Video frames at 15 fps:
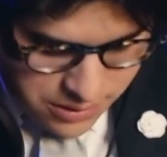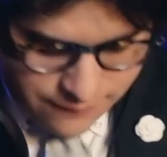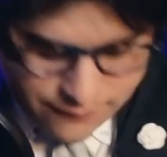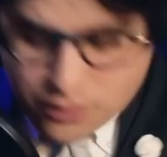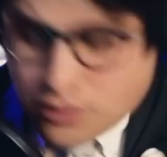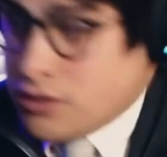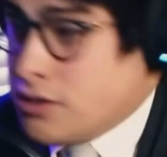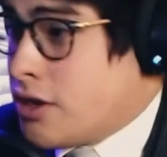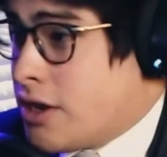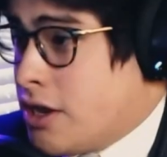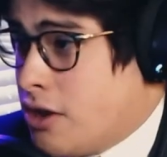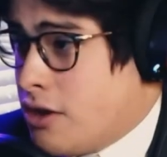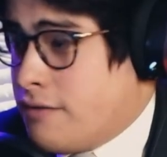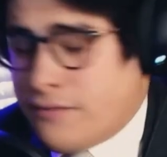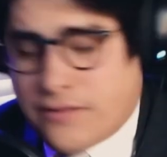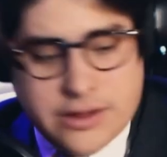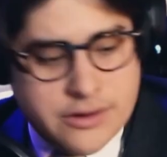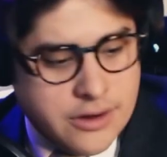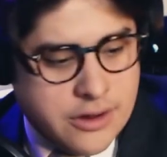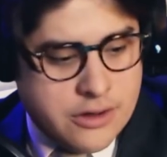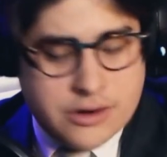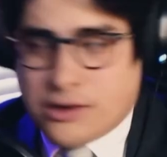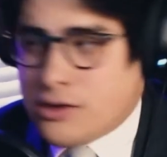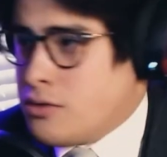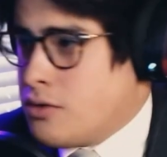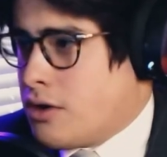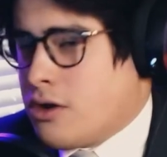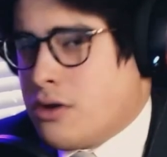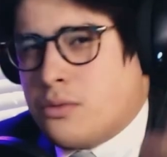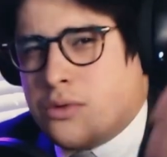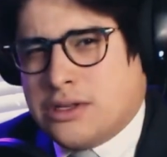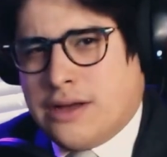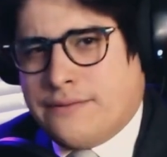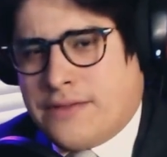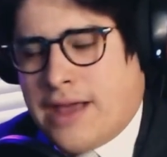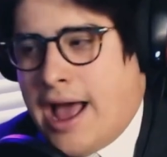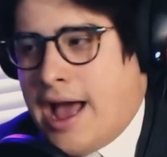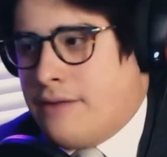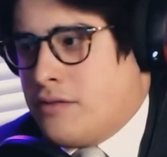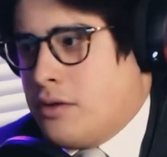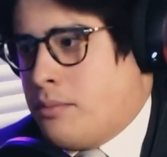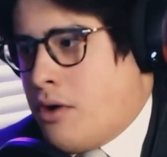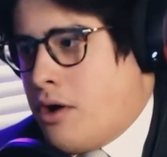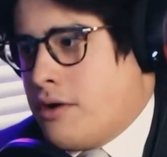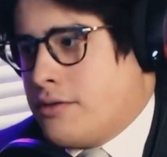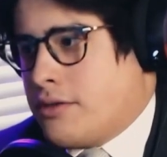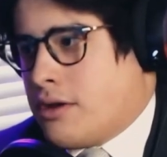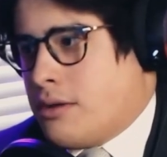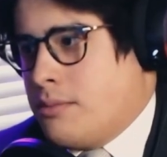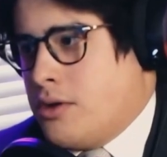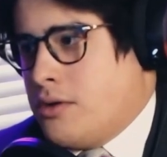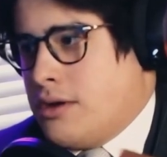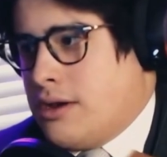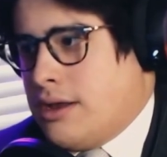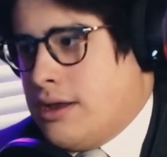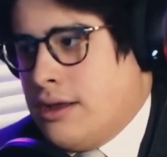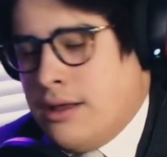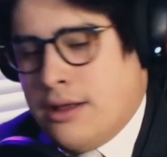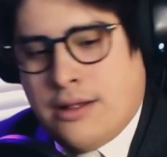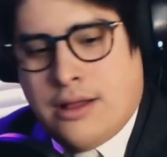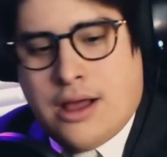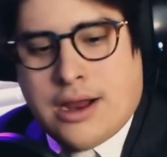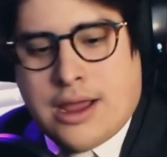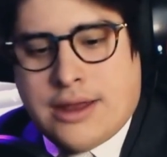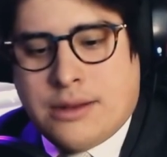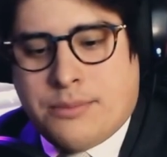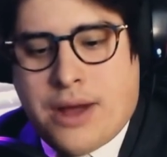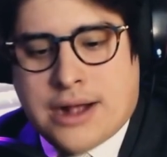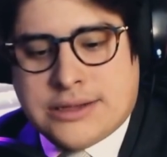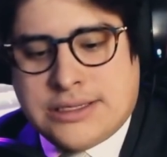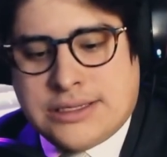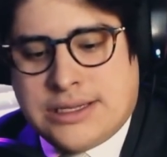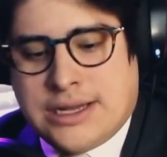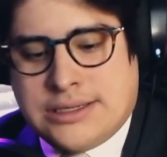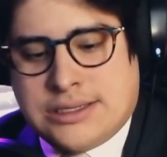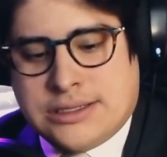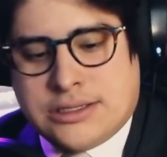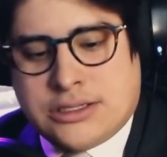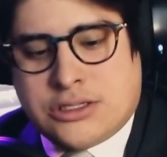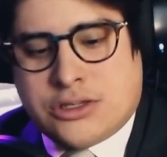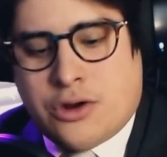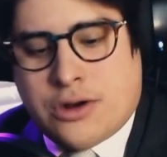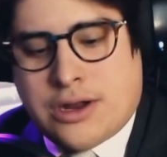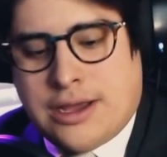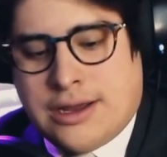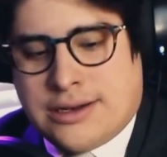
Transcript: If you're looking good, feeling good, and doing good, would love to have you part of the community. Again, the box is nice and sturdy.